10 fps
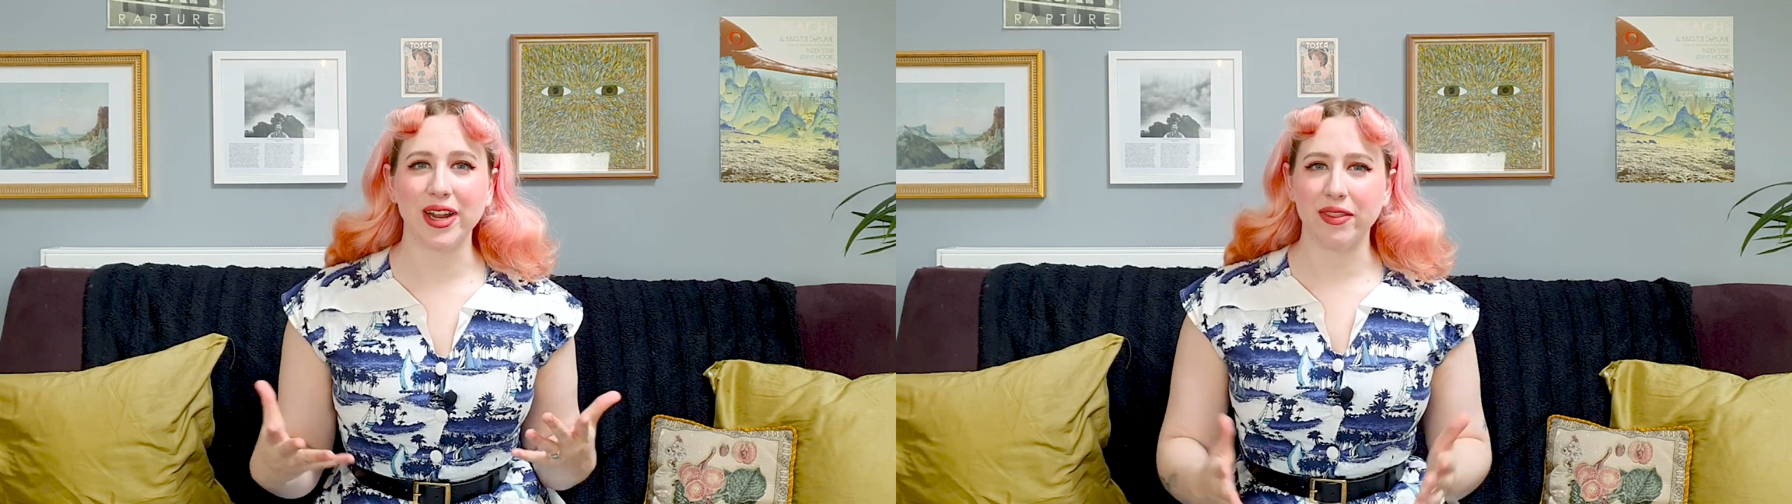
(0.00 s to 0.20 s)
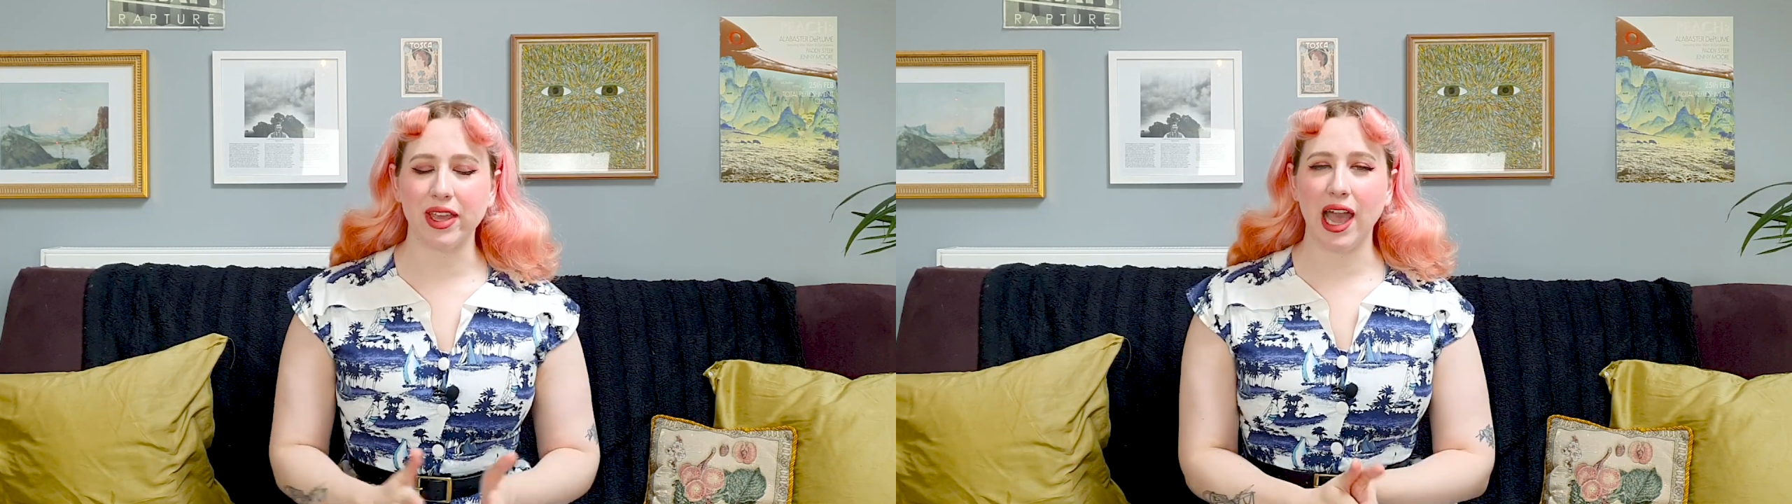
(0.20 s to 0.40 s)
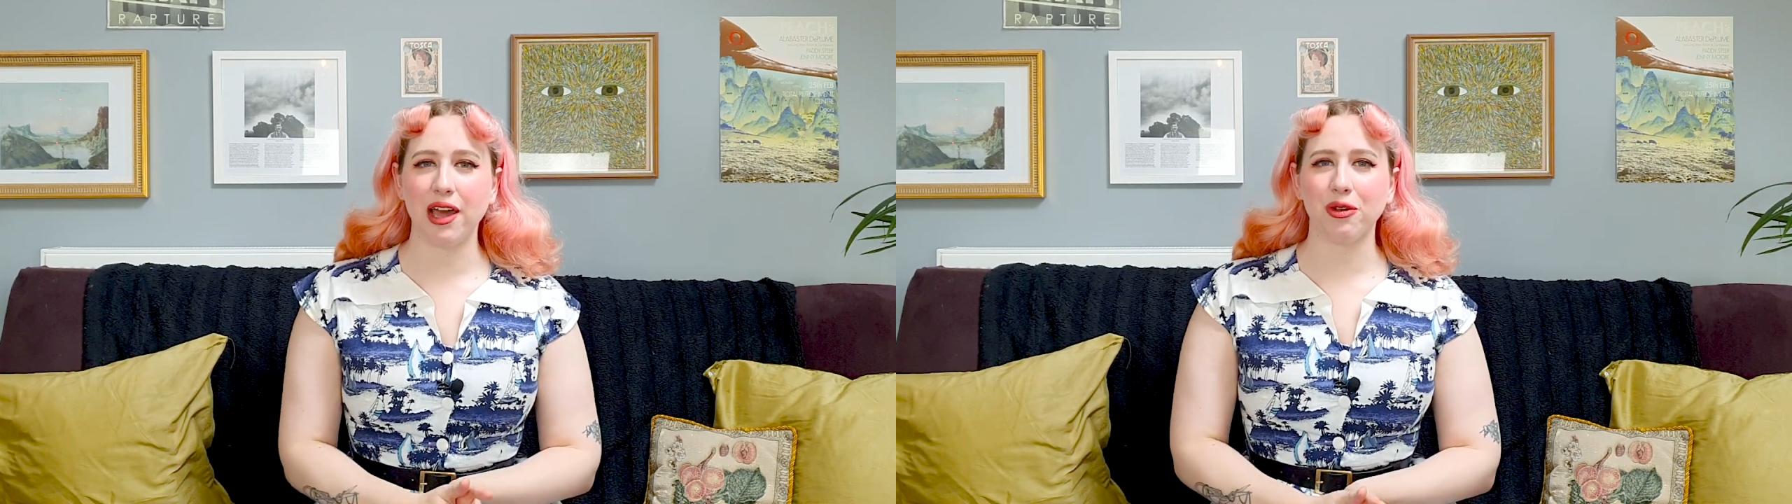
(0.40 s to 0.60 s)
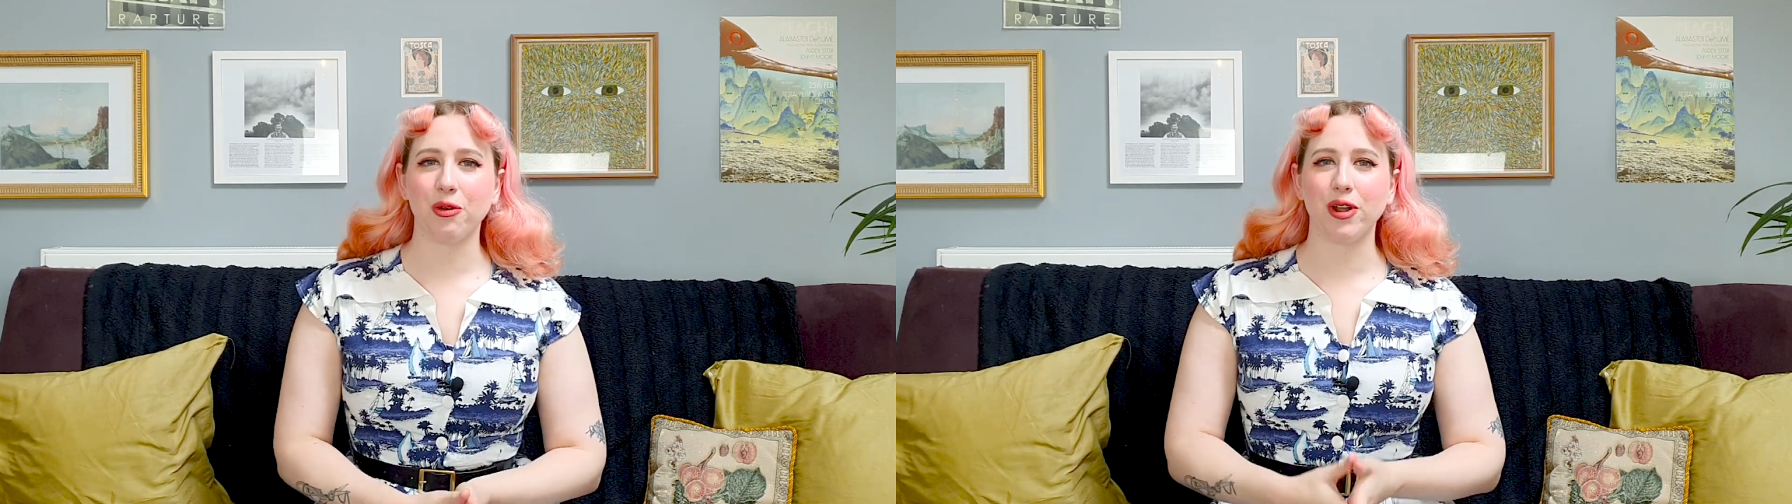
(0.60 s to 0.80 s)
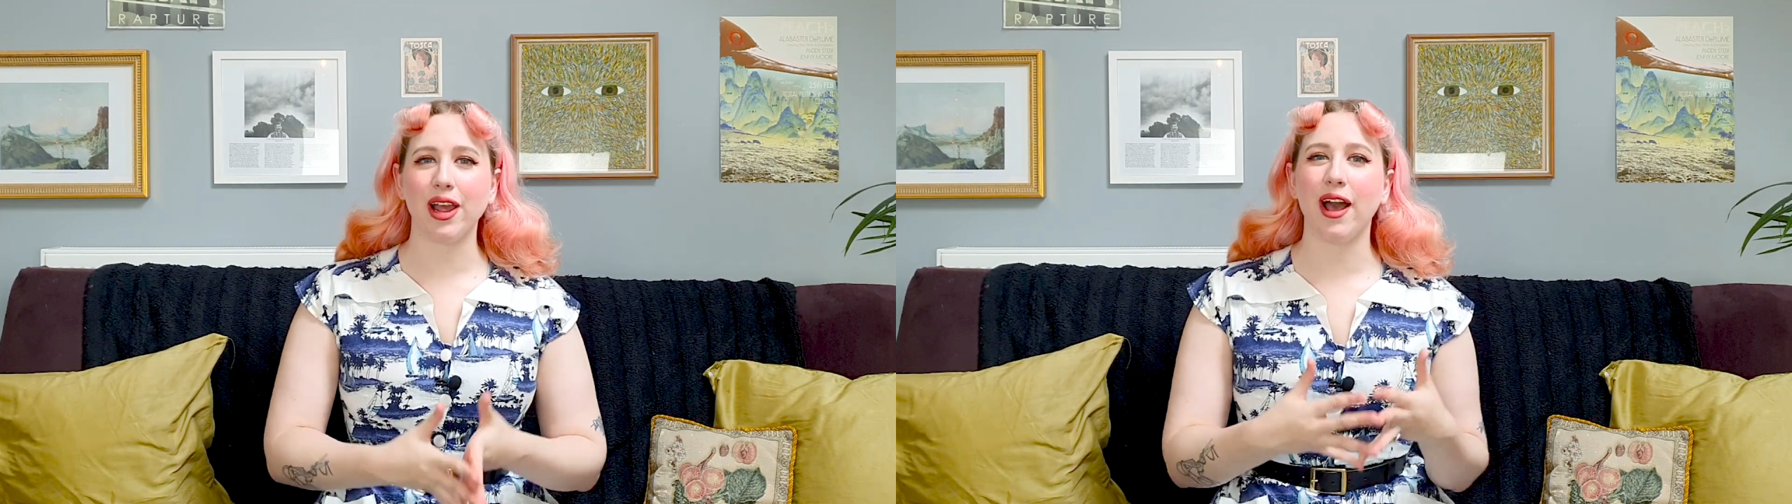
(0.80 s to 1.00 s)
and the
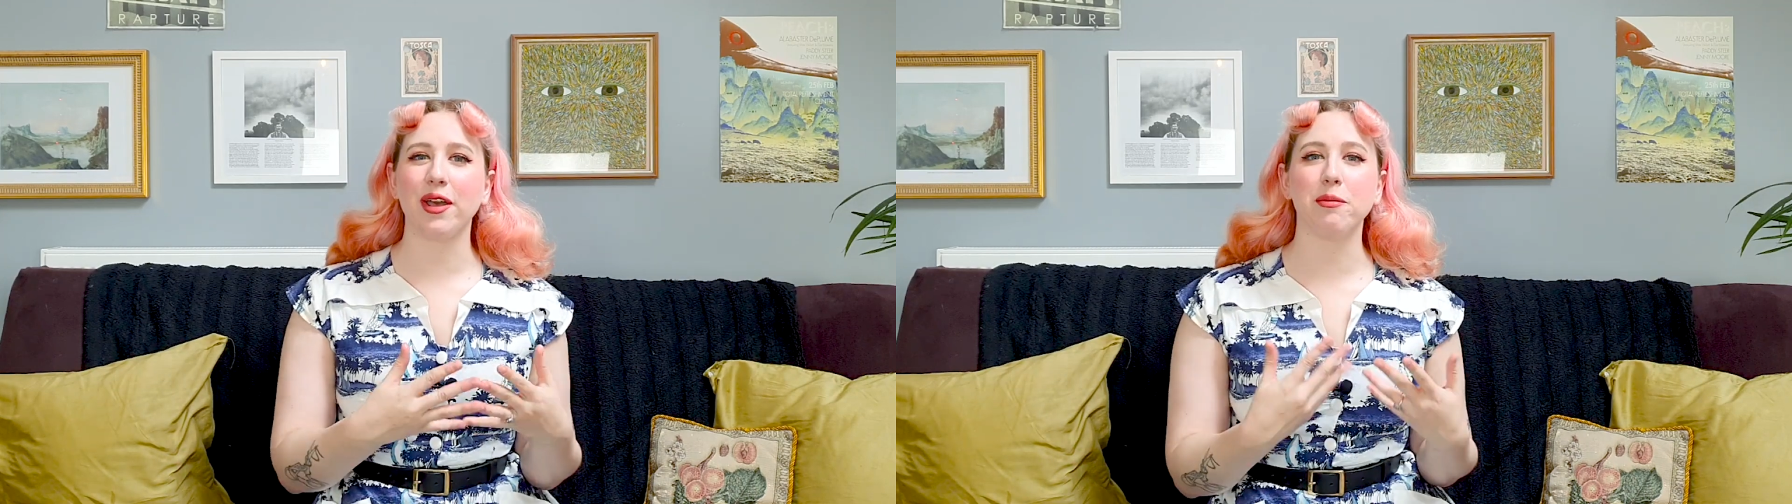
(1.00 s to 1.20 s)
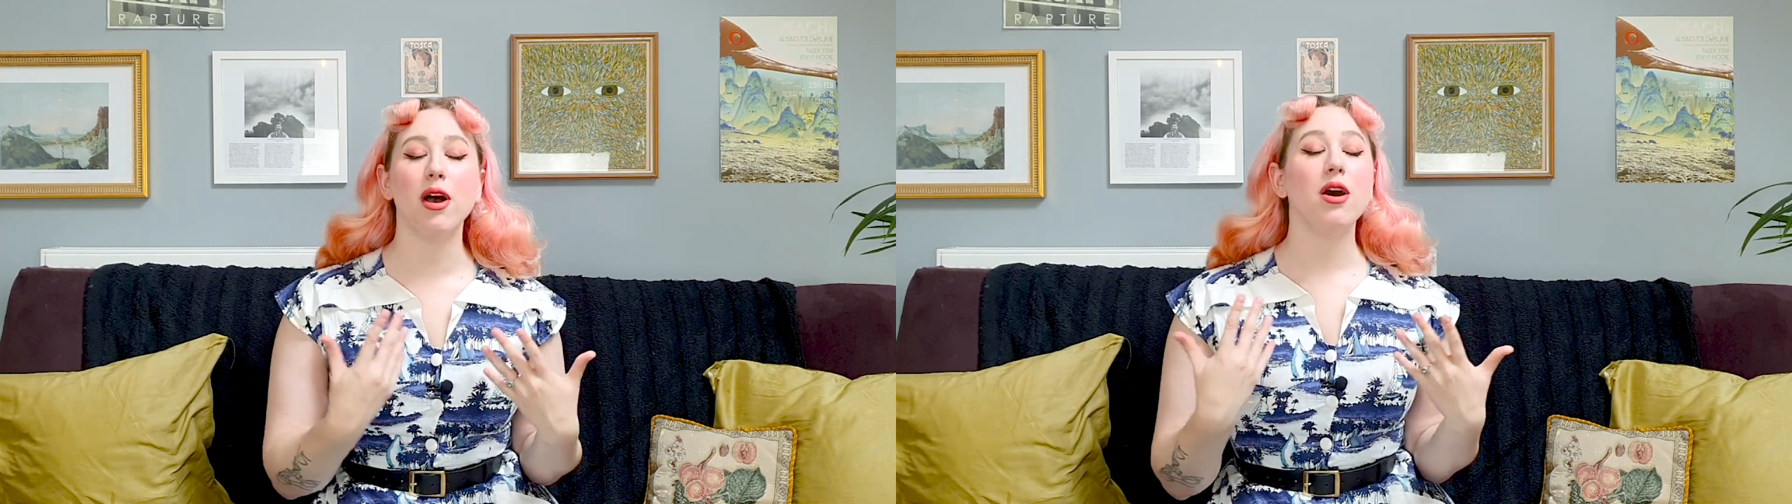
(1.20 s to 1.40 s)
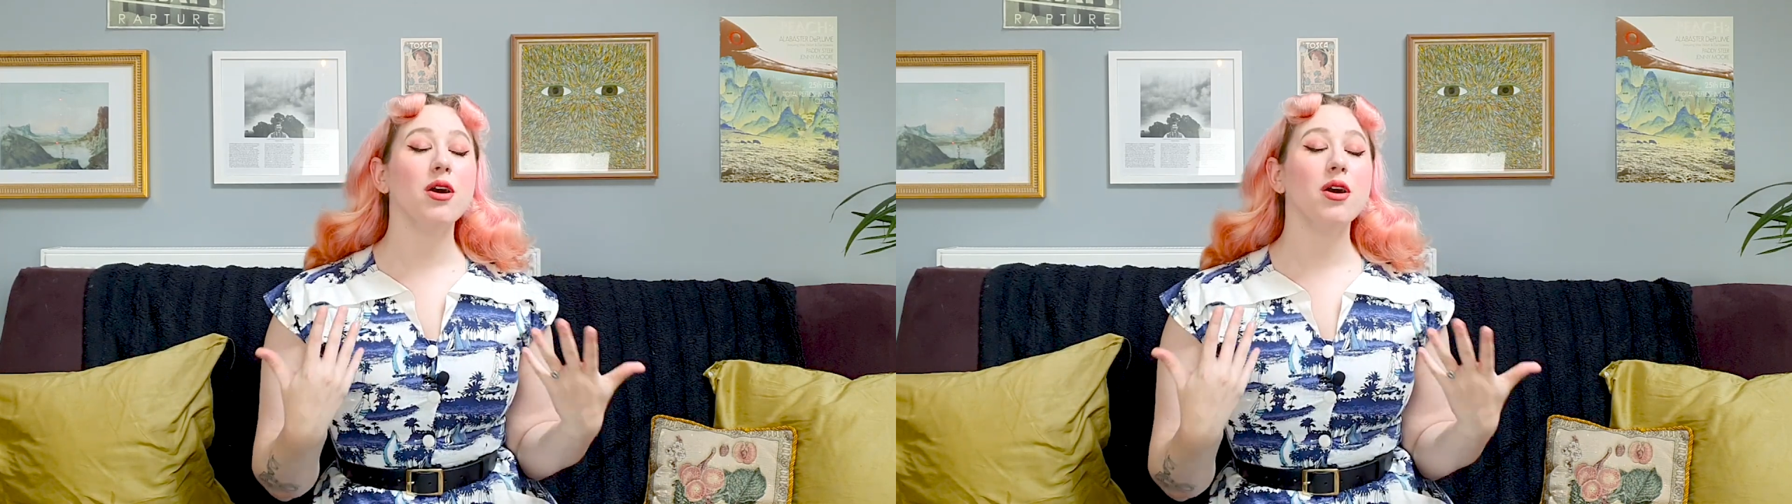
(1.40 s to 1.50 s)
category I am